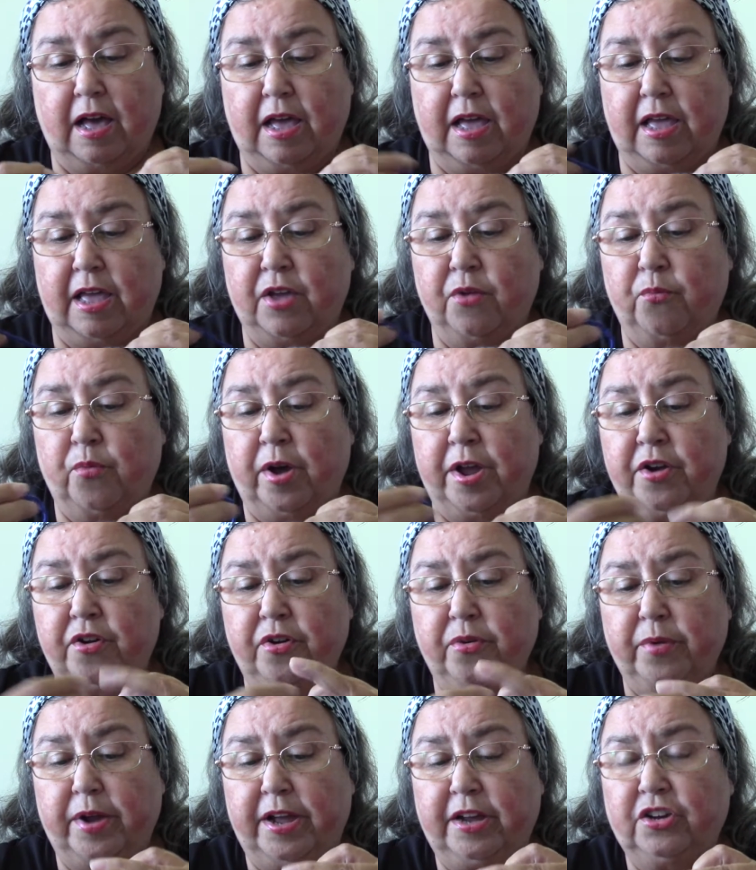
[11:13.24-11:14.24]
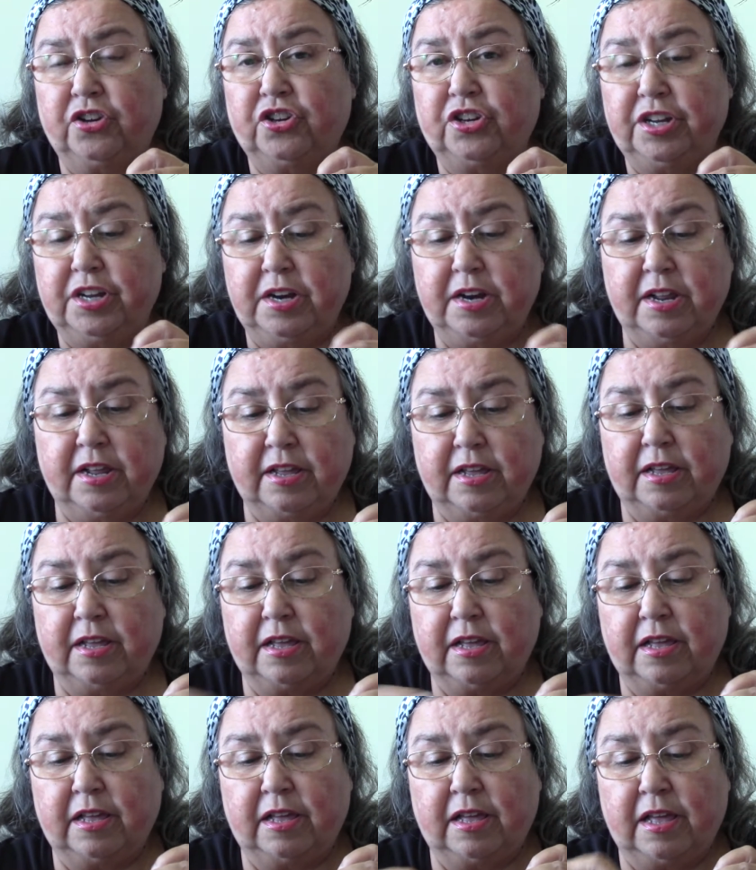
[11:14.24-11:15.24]
in one direction,
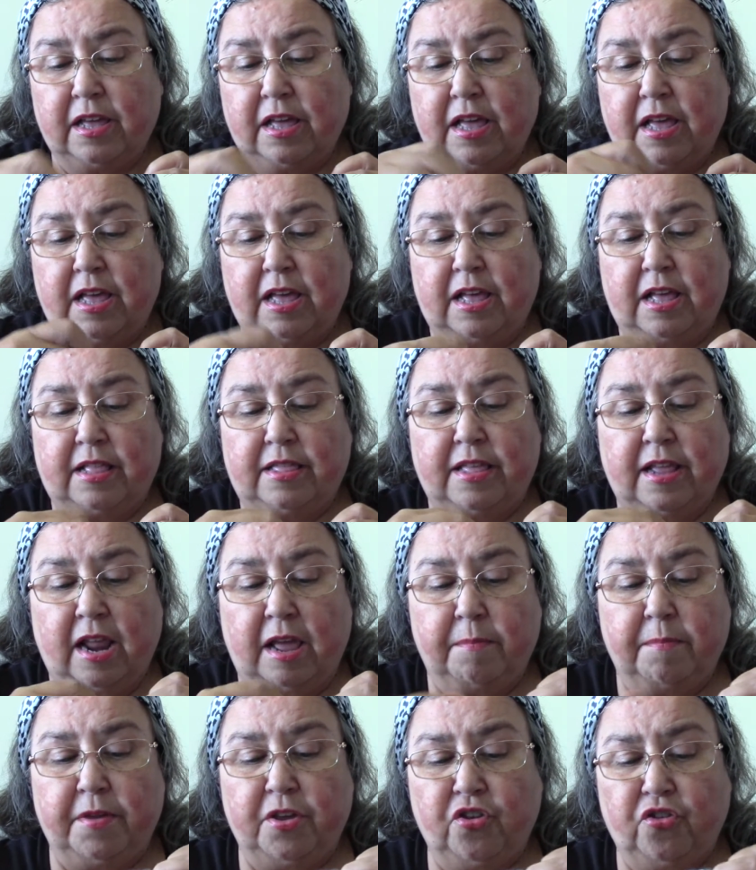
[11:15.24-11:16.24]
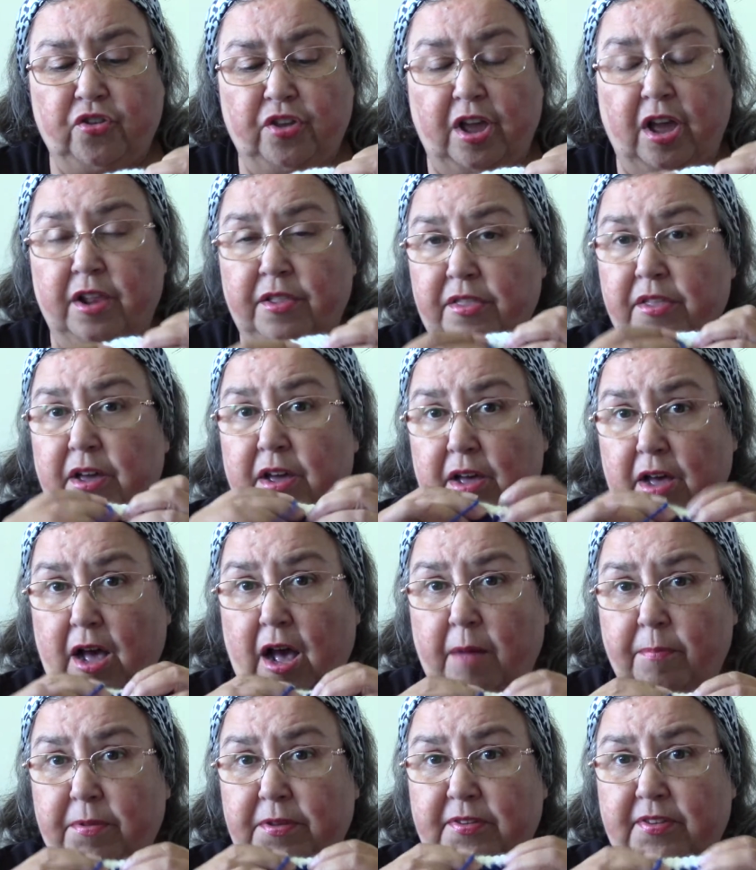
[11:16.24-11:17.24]
then I be on the
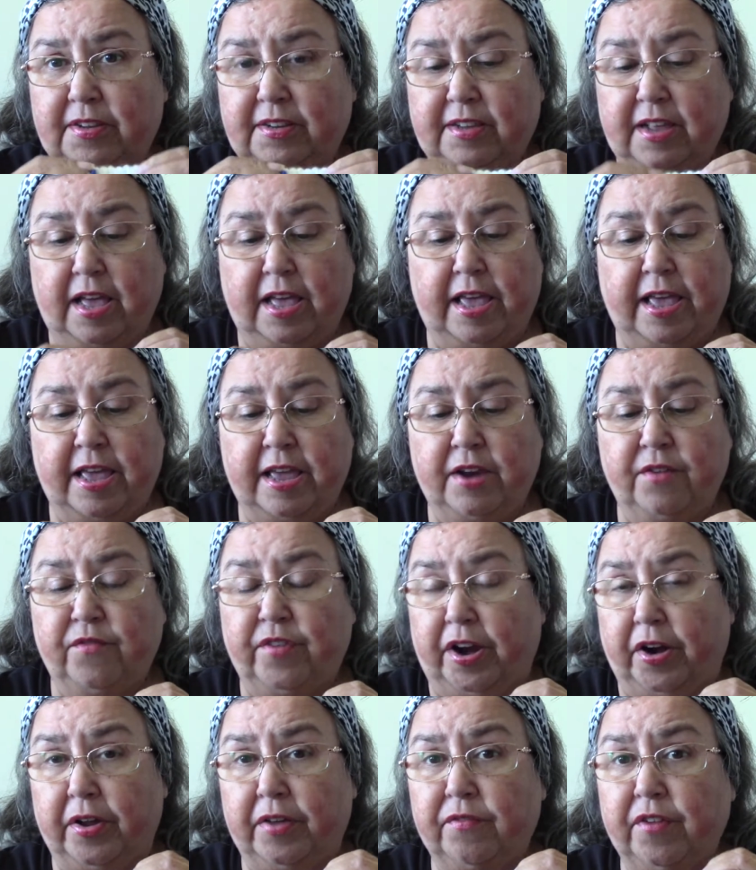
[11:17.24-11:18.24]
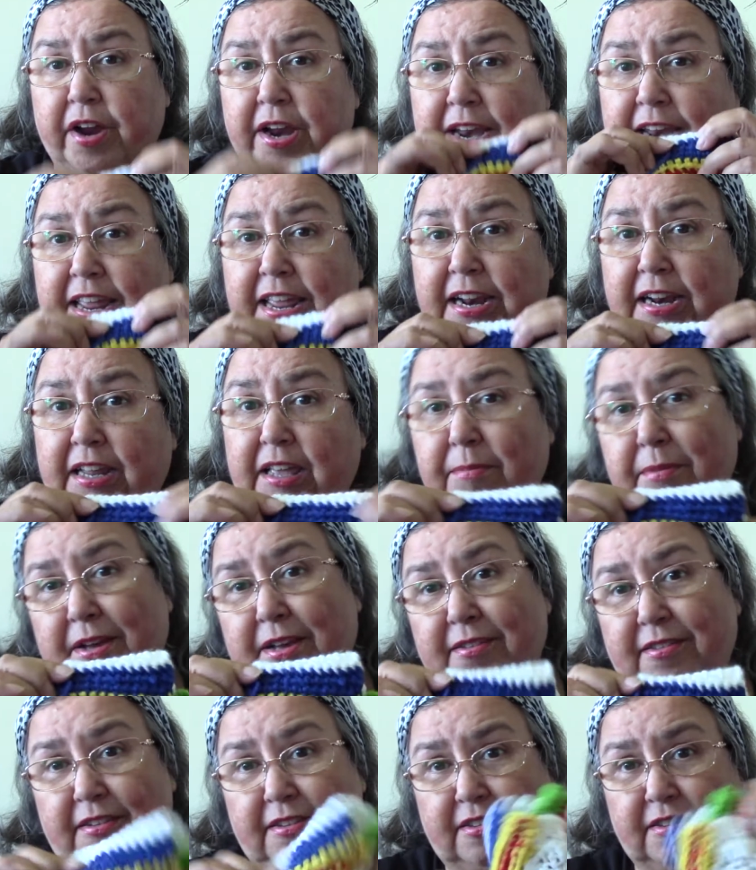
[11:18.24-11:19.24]
opposite end very, very neatly
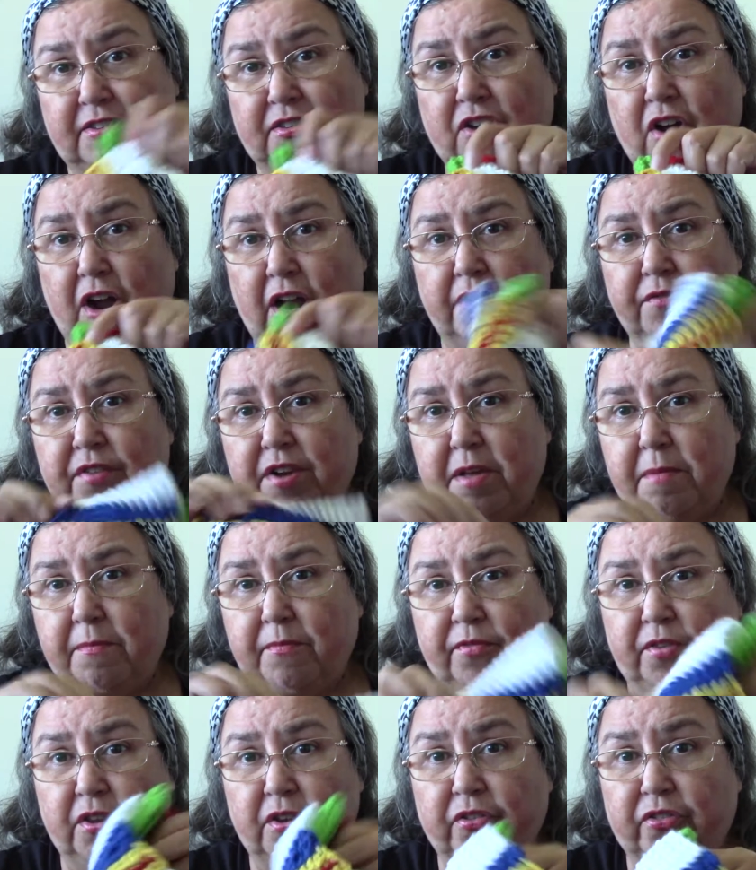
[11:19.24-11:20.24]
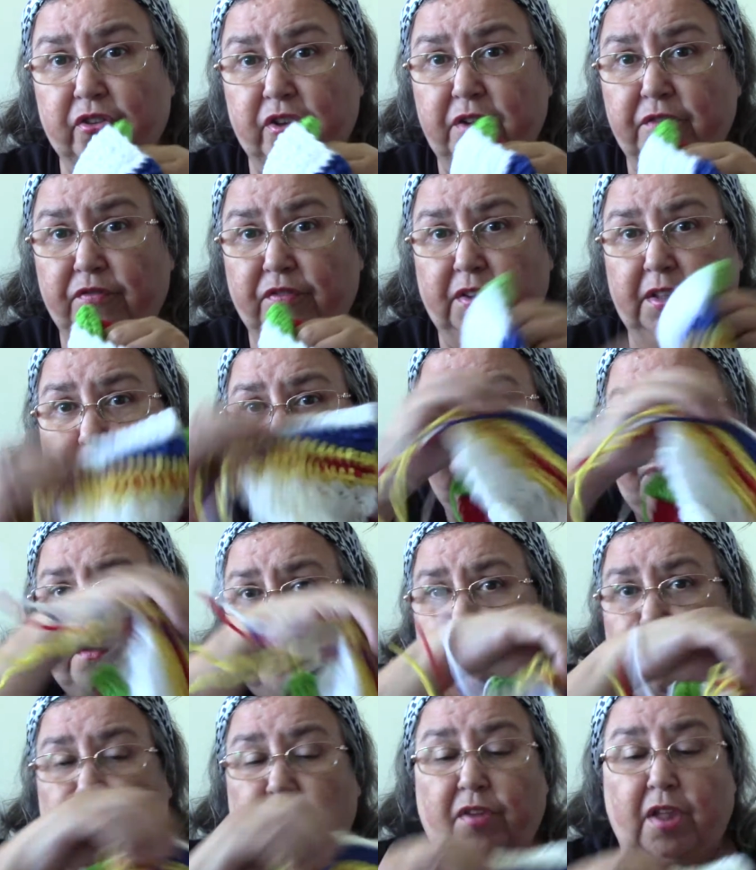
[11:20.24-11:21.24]
because it's a scarf and you're just going to flip and
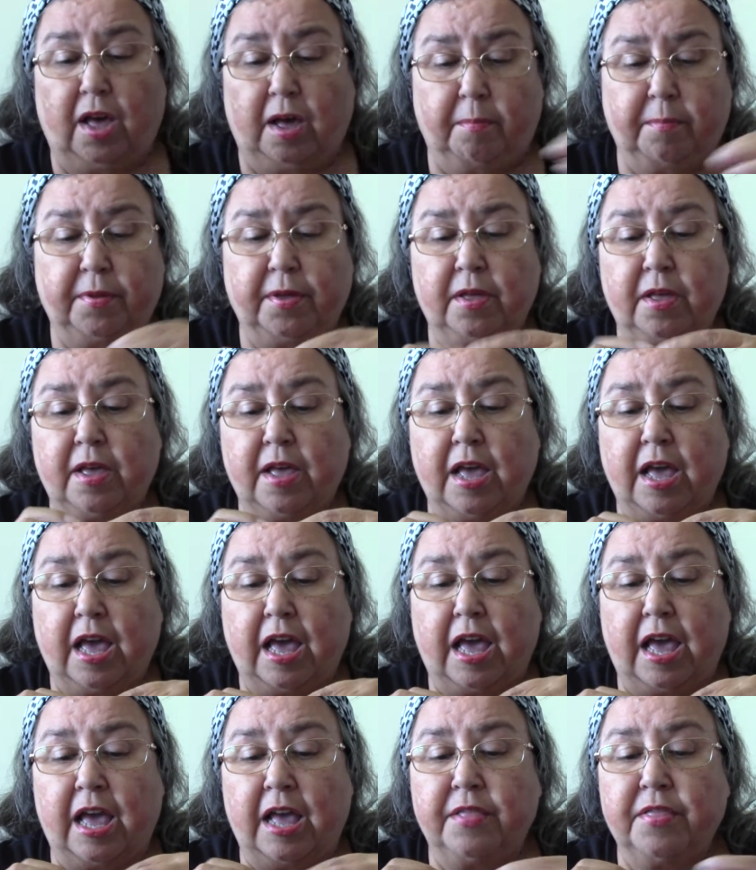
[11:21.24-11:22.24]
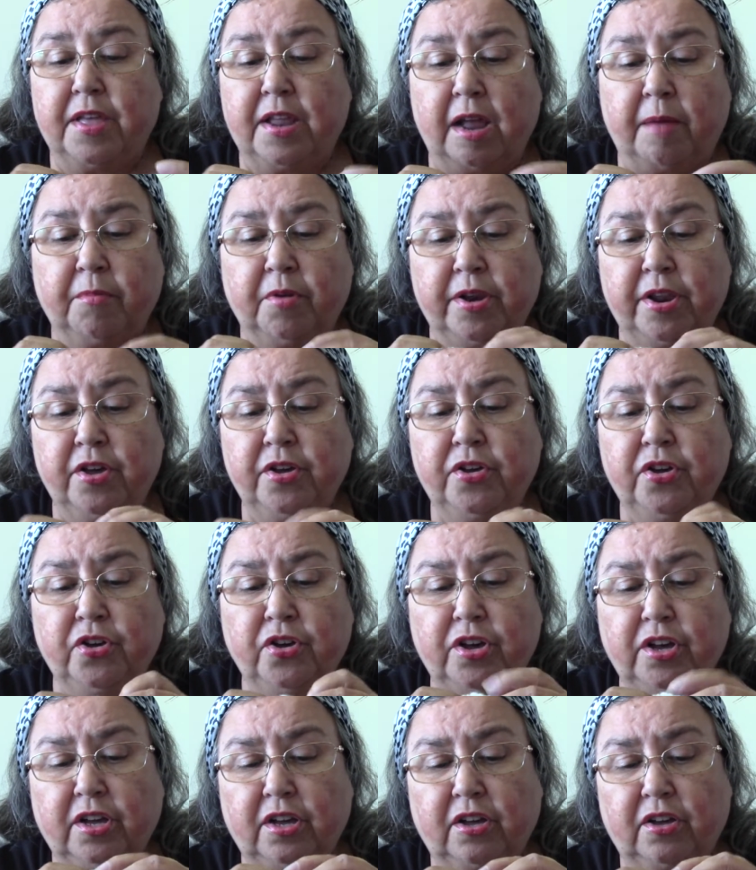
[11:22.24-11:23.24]
flop. And then I'm going to
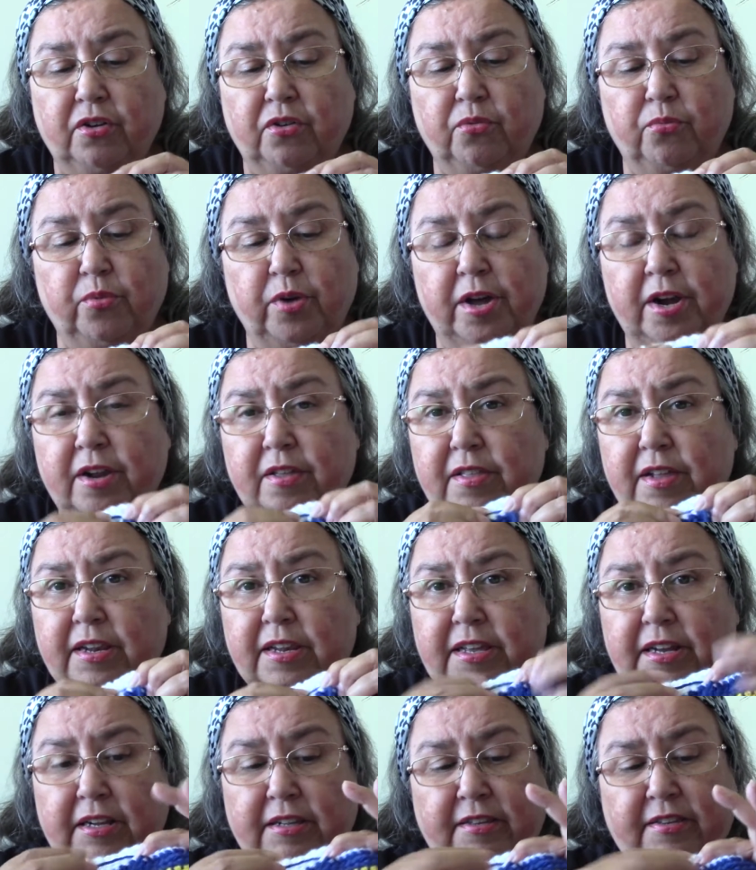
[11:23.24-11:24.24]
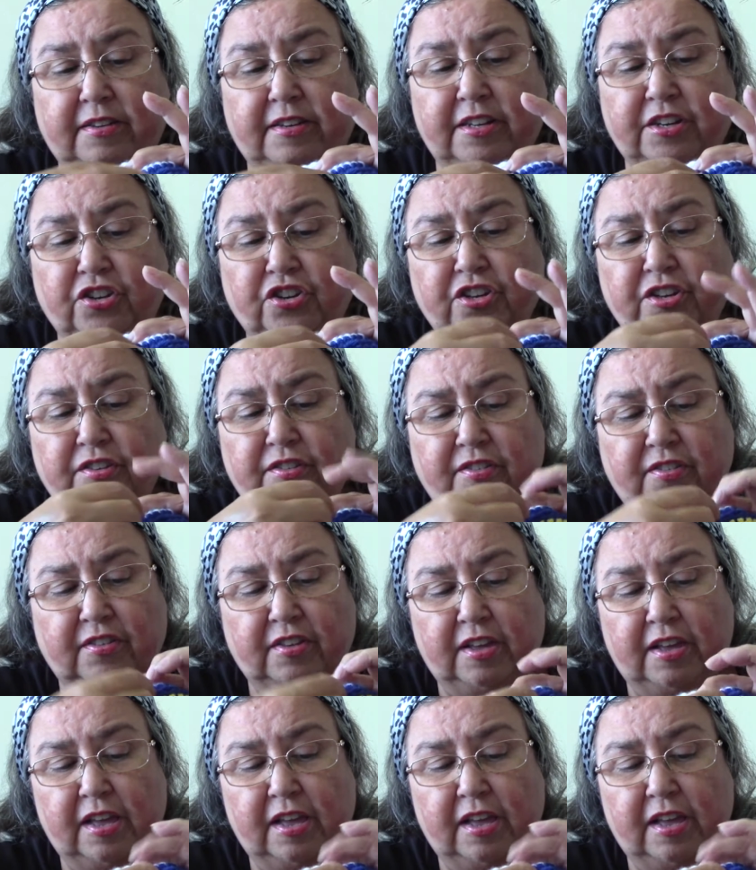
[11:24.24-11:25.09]
hook one of the little stitches